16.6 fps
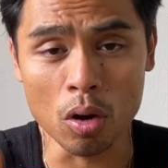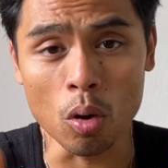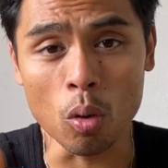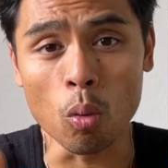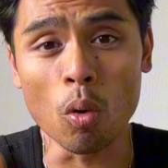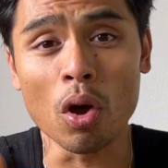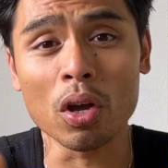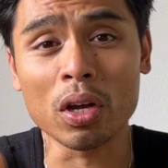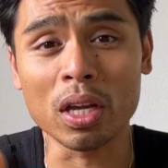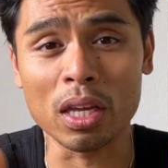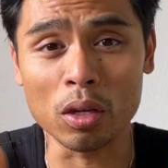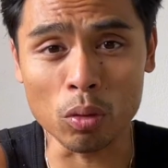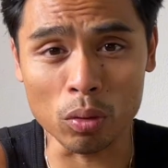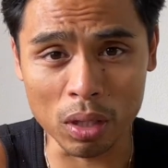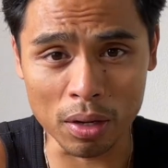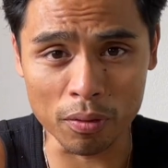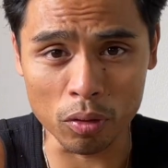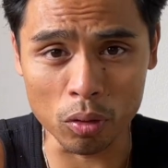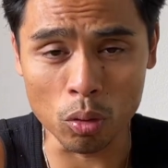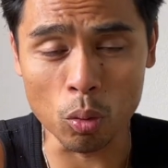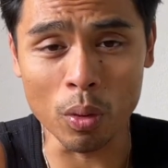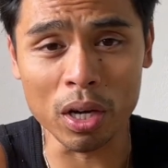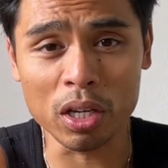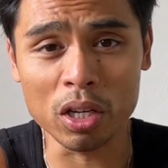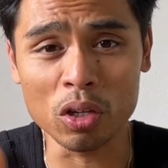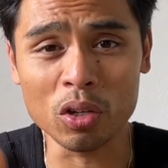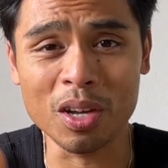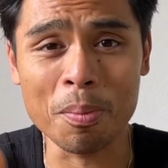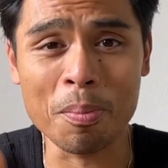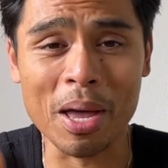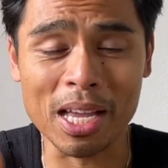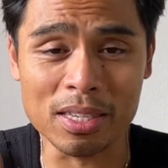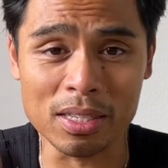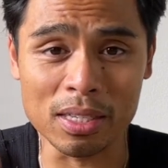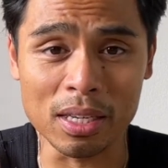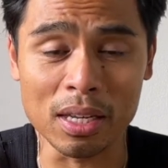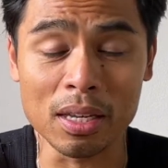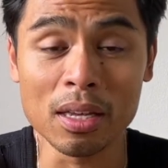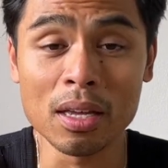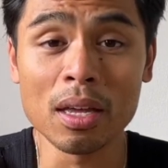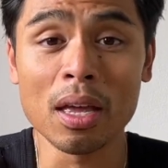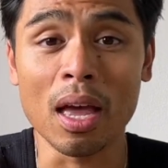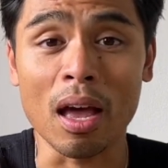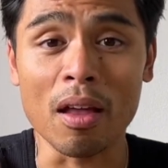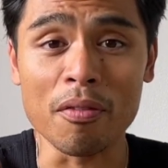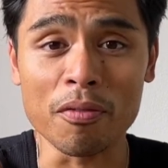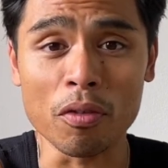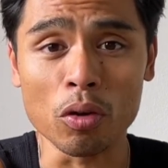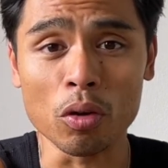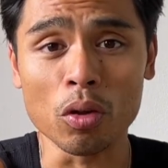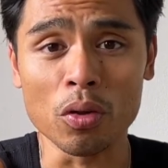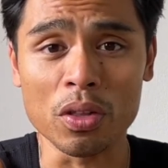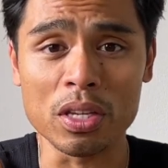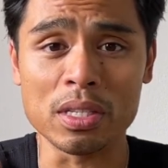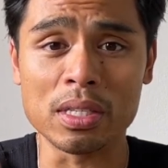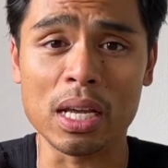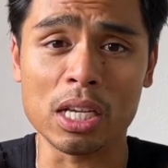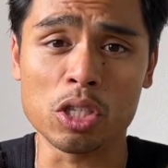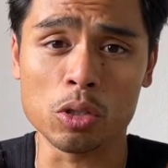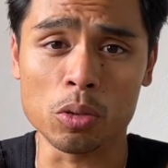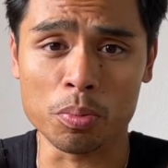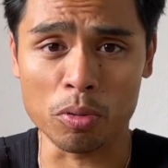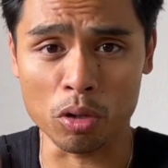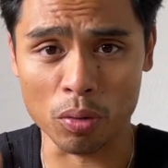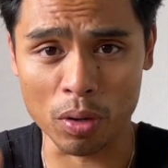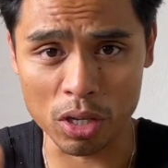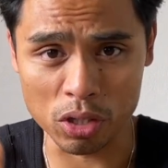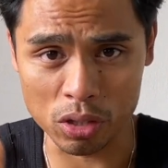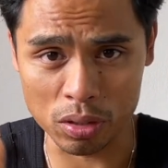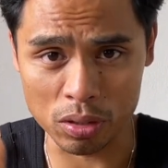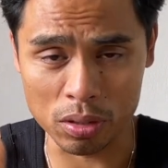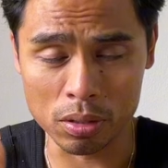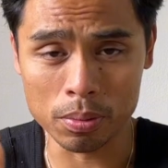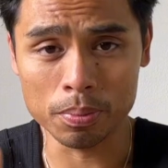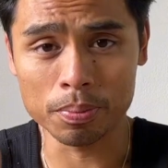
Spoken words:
Work at your level, work at your capacity, and follow these natural progressions.